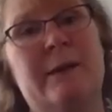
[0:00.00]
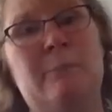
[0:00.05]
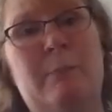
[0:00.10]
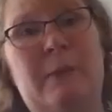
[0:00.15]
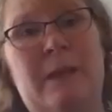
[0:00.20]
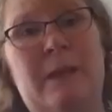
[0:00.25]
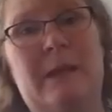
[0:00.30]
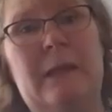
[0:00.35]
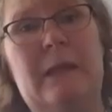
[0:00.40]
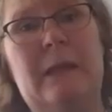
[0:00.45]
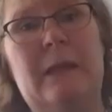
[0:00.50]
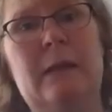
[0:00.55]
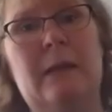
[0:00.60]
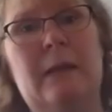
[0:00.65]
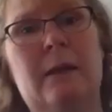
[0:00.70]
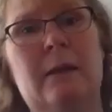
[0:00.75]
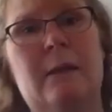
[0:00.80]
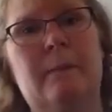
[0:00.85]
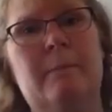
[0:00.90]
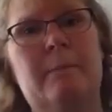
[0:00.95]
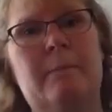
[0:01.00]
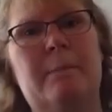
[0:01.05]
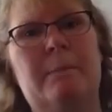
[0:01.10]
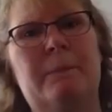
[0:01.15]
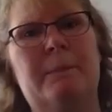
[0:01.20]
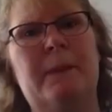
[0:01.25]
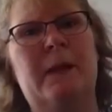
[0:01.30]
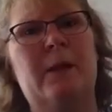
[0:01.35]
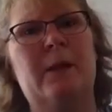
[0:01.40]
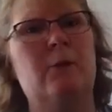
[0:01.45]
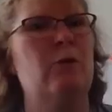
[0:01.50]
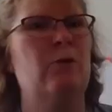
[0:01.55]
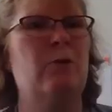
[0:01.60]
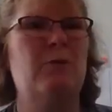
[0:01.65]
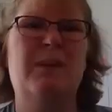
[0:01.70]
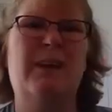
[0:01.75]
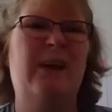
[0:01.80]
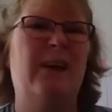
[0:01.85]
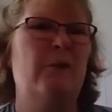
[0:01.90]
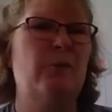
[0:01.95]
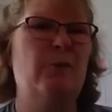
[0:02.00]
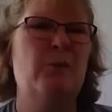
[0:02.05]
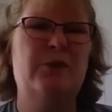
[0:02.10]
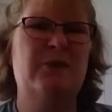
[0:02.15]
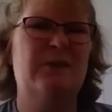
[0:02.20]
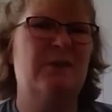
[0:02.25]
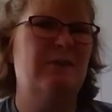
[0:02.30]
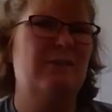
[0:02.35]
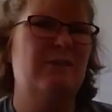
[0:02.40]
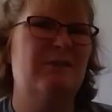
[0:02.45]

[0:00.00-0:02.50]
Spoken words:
me that normally I wouldn't.